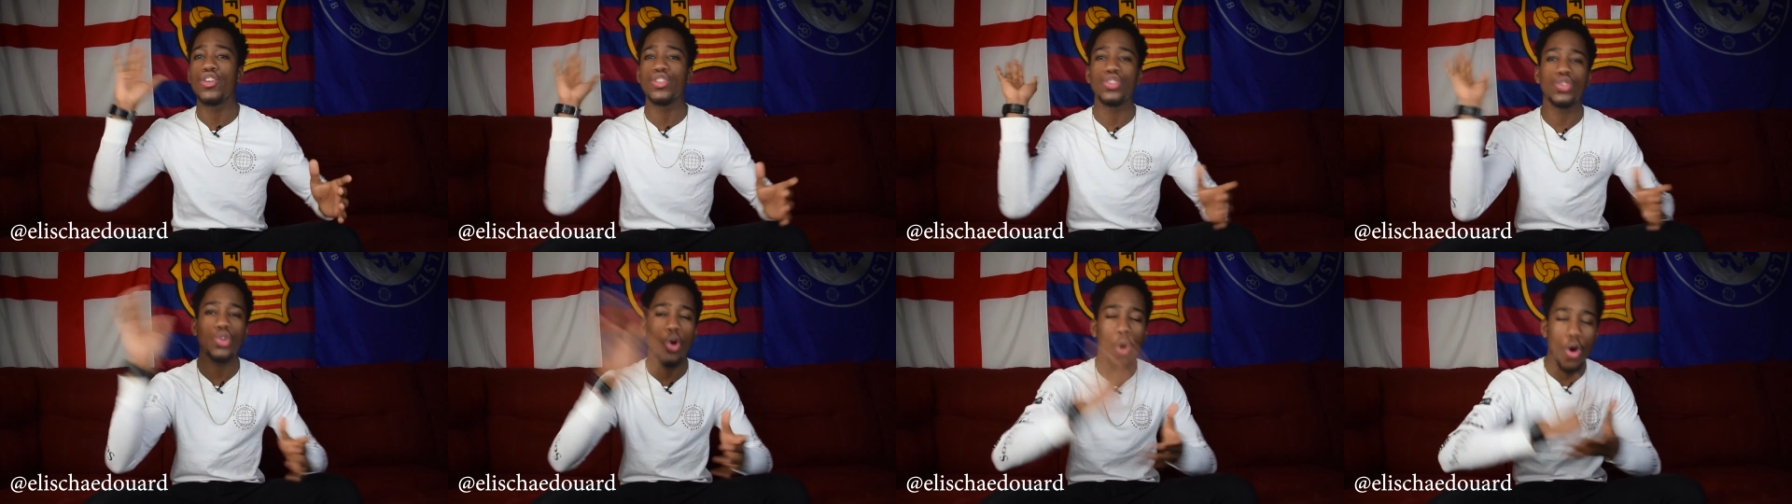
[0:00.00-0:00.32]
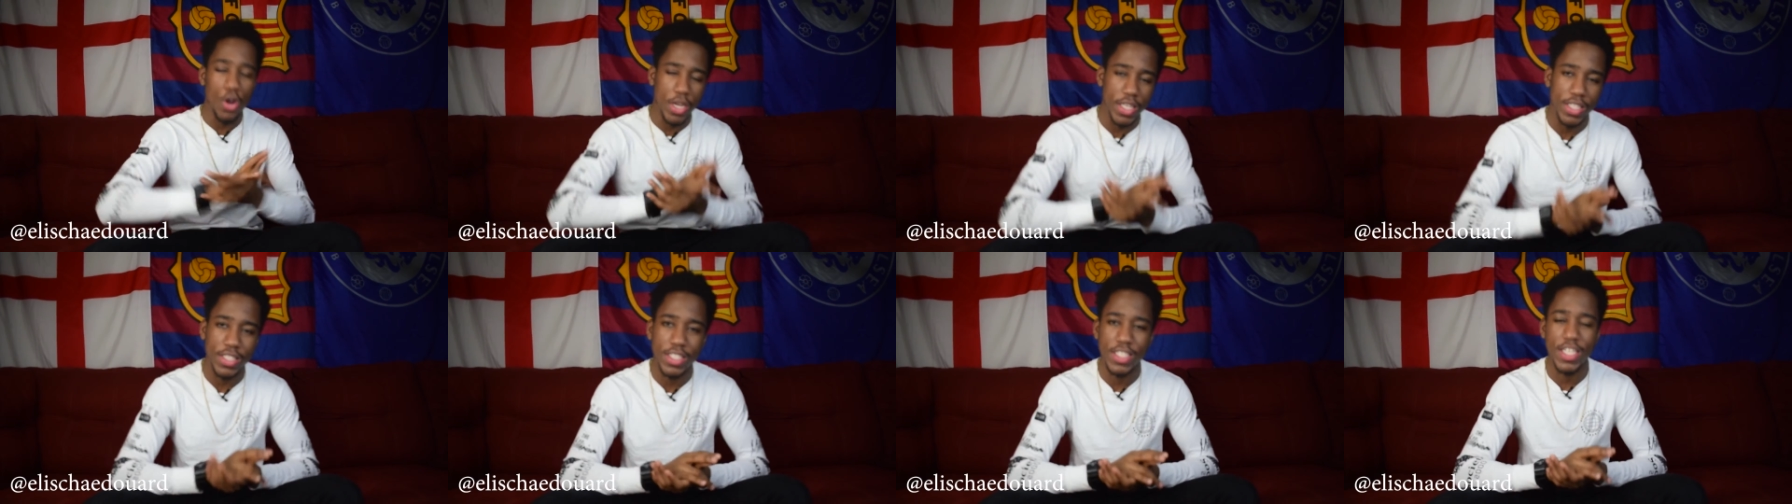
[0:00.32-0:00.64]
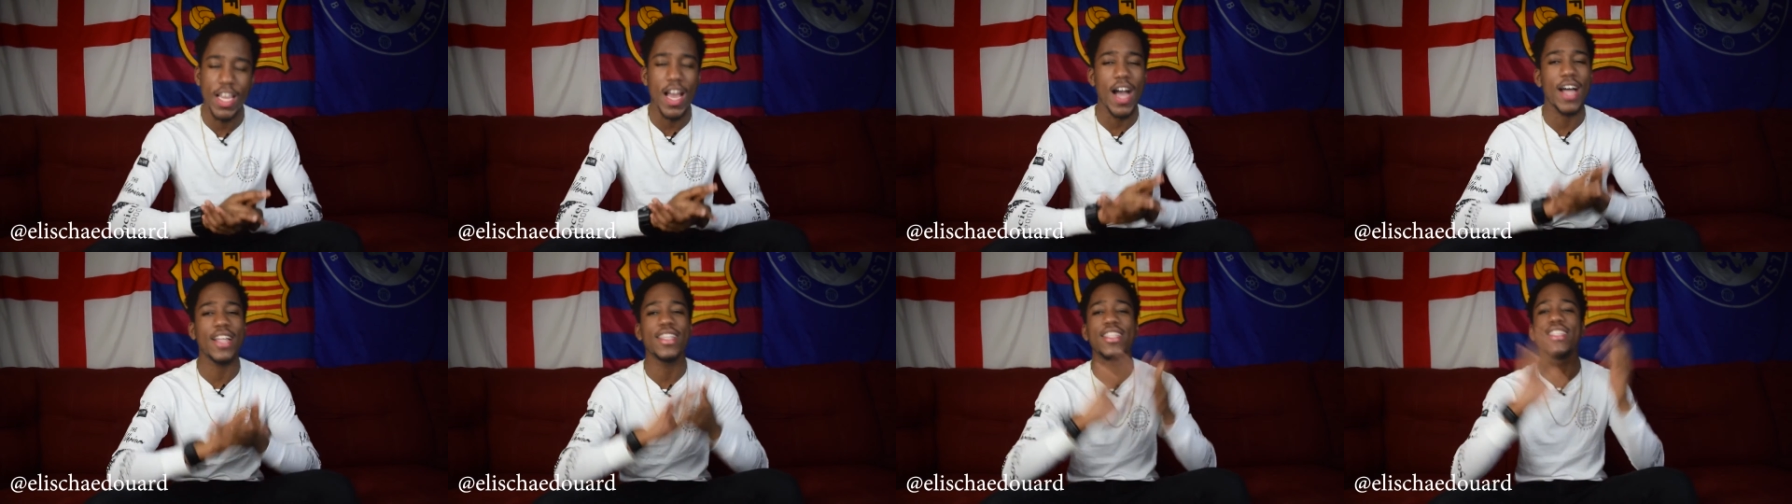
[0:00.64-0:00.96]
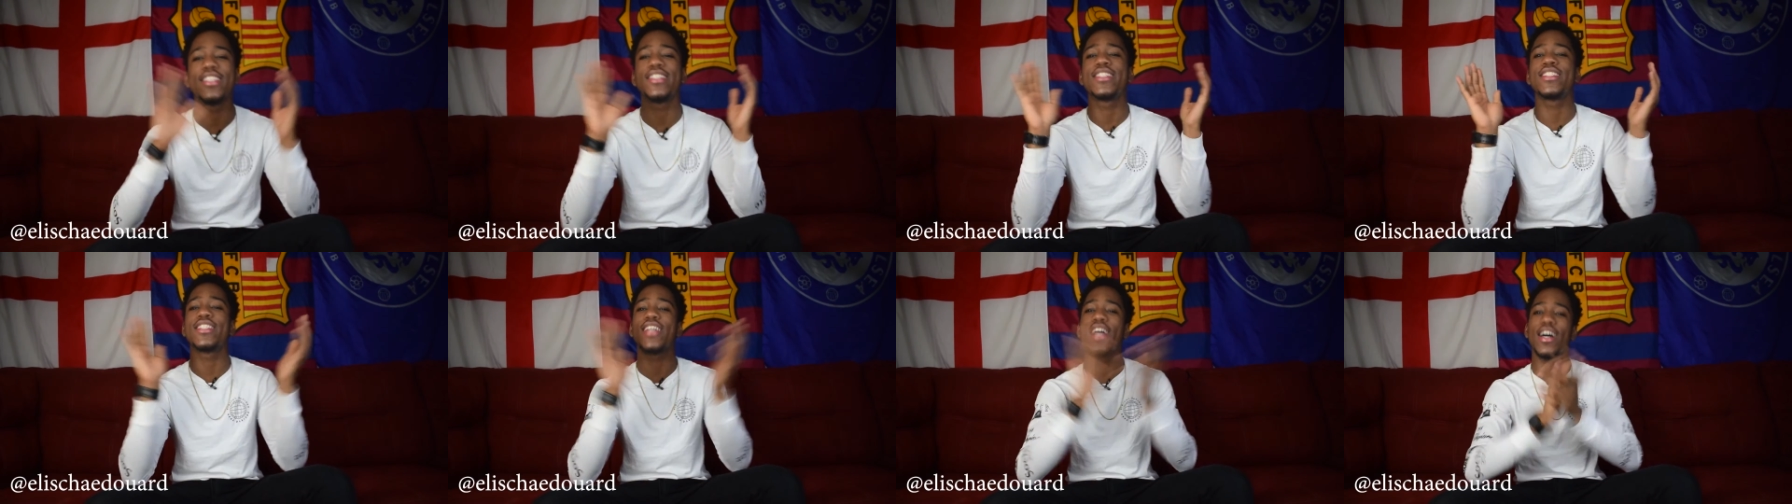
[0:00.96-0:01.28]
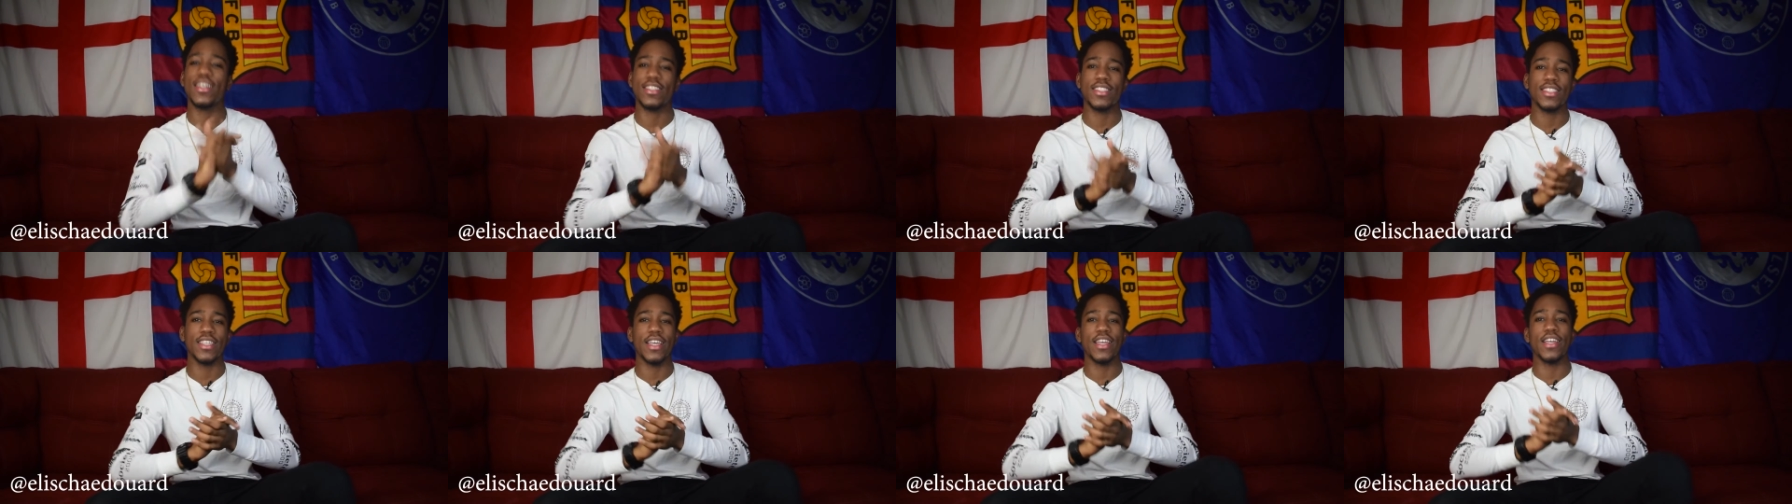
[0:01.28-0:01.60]
talking to y'all,
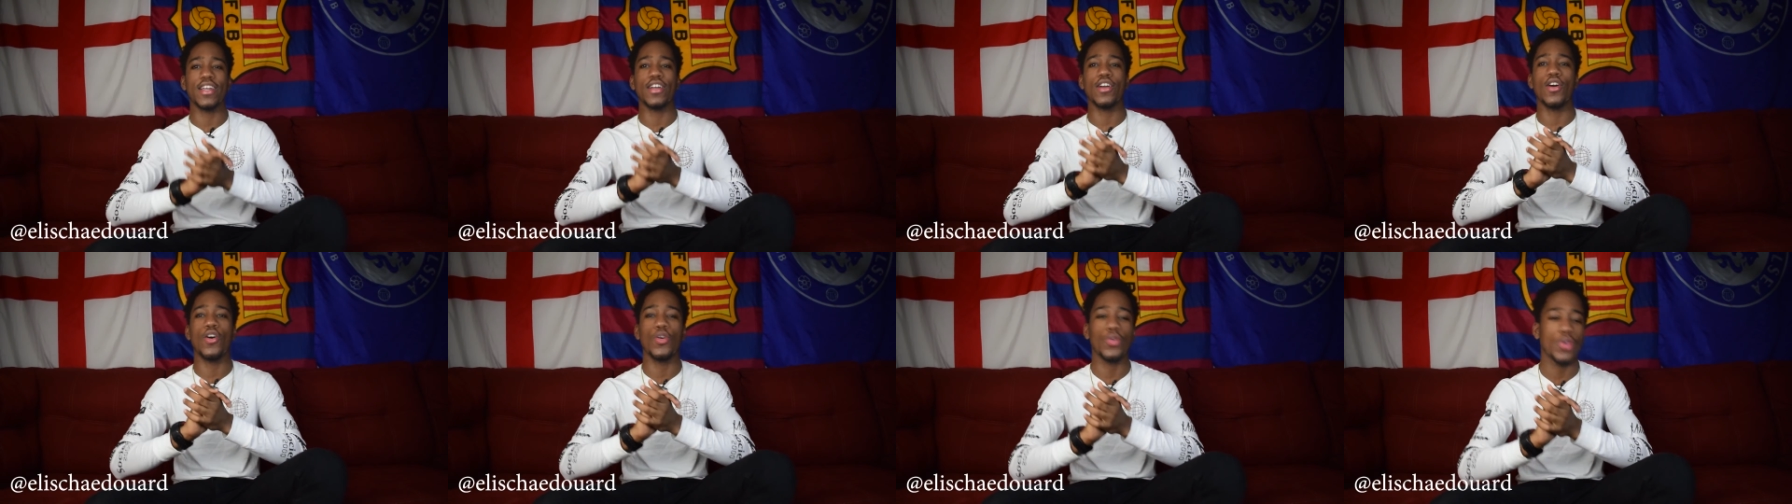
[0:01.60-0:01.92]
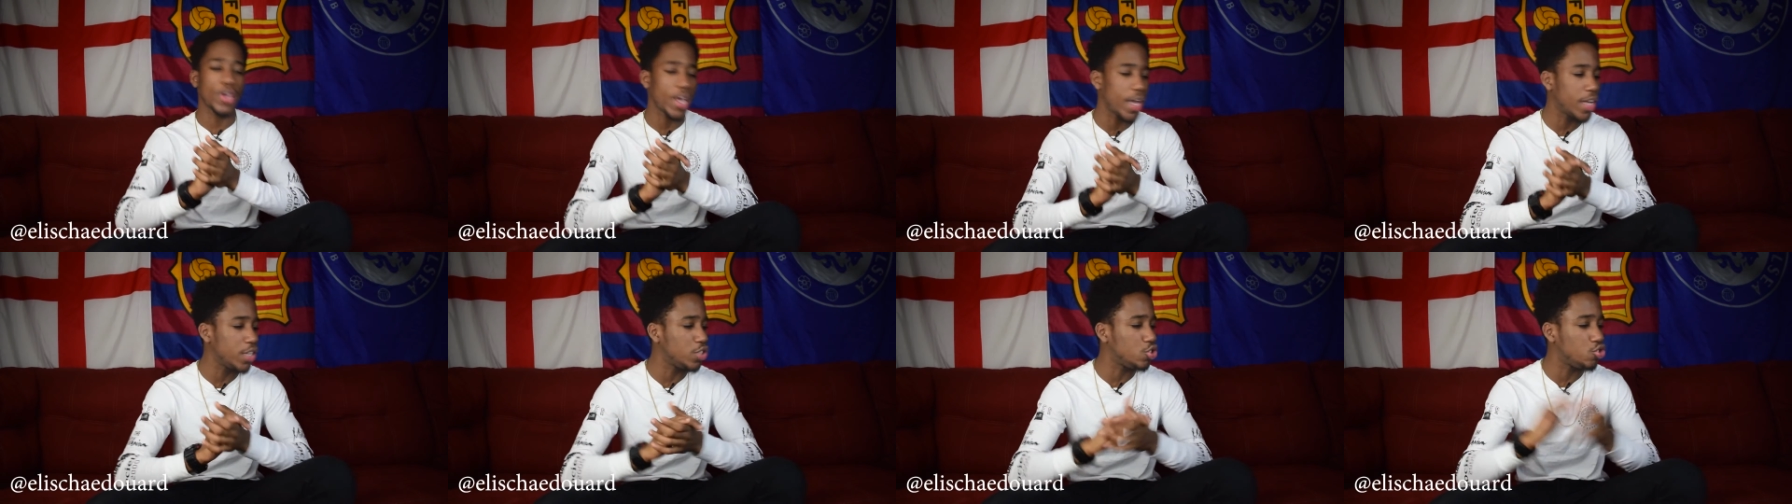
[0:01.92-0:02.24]
discussing, okay?